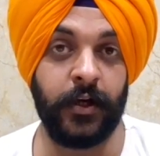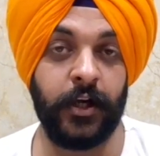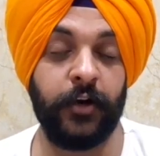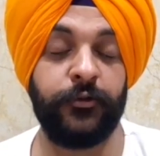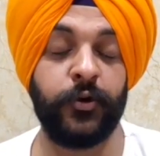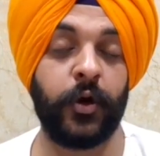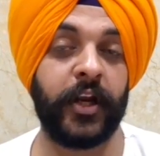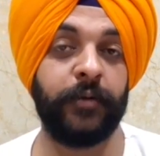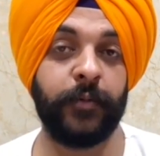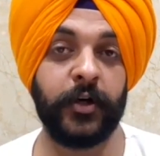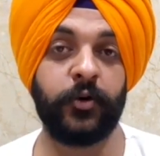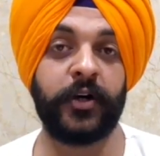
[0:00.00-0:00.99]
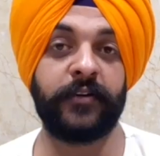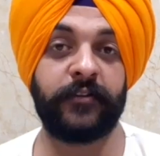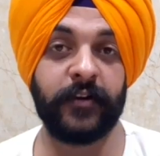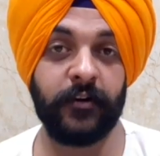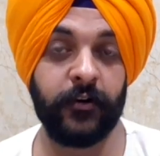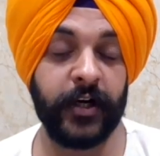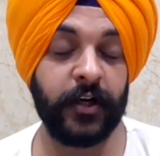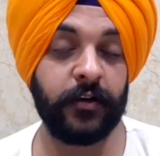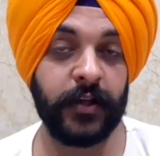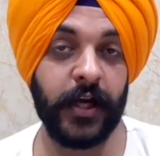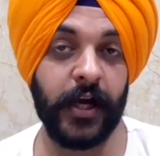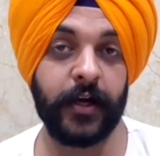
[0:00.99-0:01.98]
If you are able to concentrate
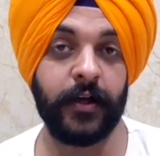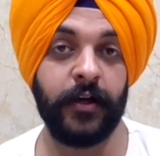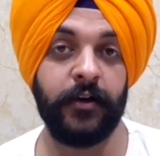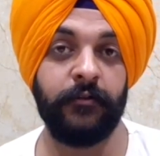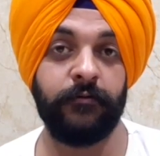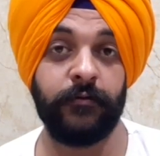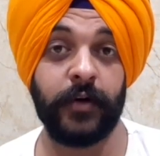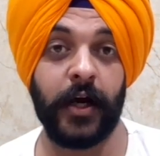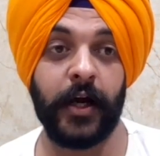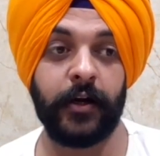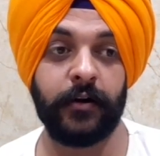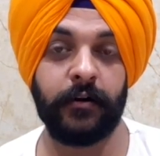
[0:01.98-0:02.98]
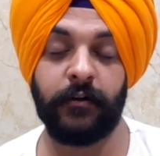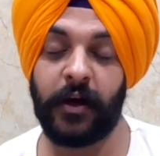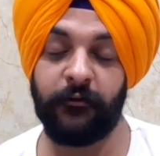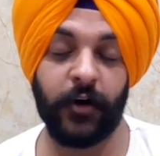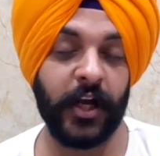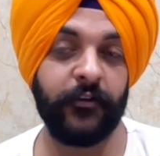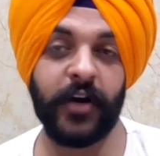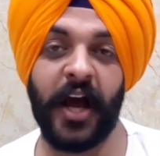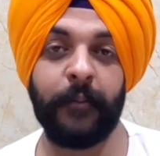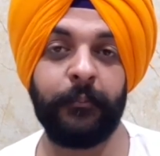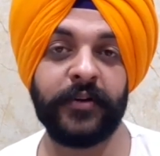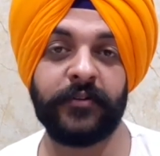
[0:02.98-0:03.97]
on that, and whatever
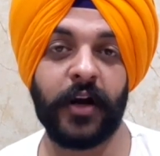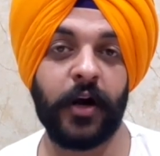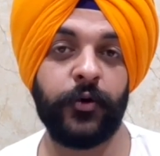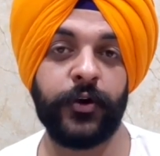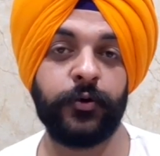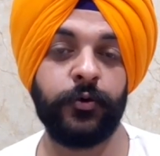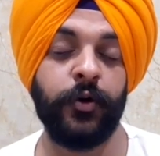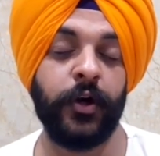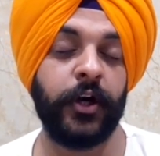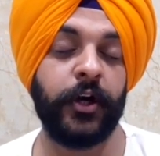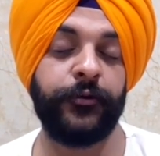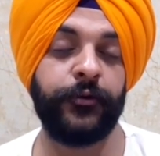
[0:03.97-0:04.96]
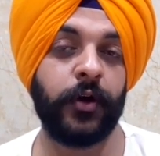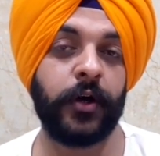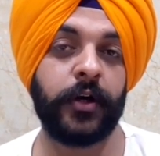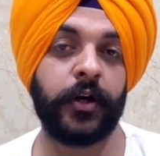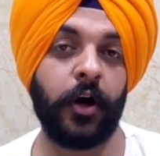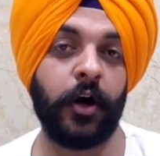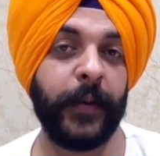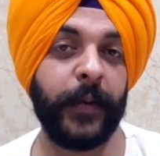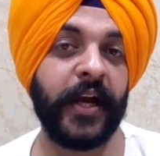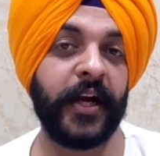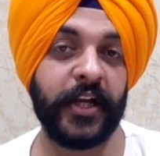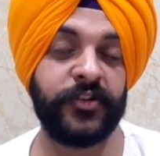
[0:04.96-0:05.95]
happens around you, if you are not
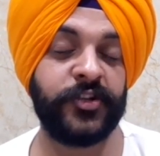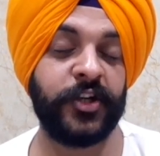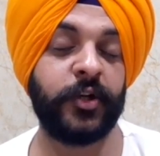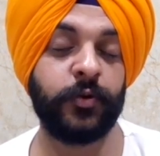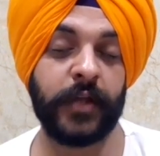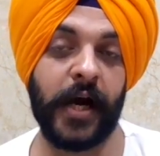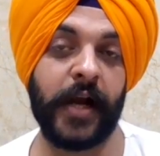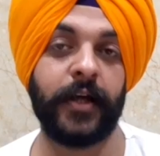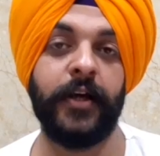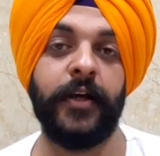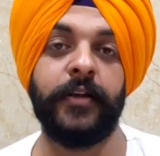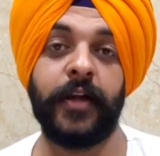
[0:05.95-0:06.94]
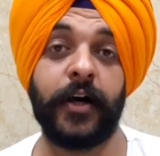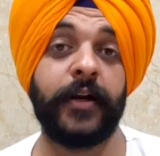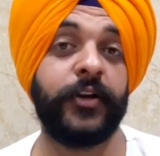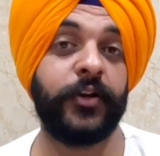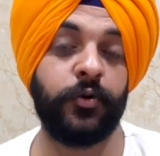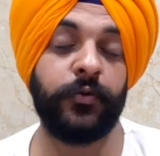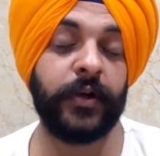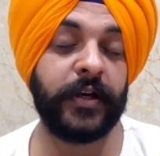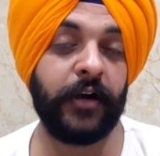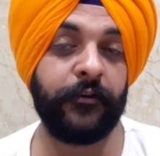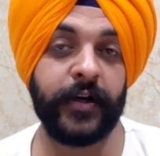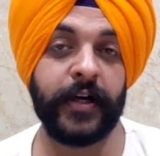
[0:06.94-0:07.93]
paying attention to that, then you will
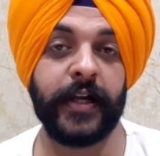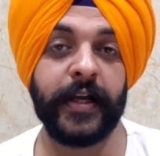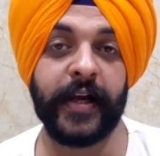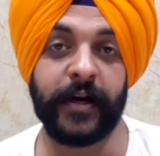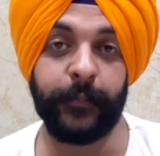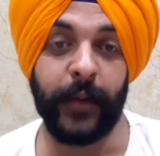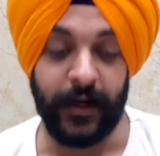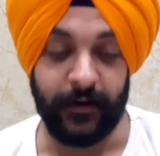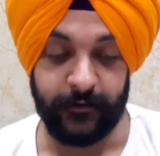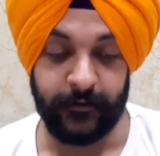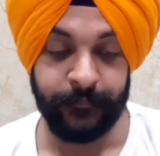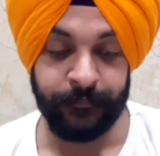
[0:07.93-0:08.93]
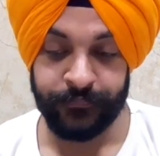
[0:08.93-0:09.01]
definitely get bans.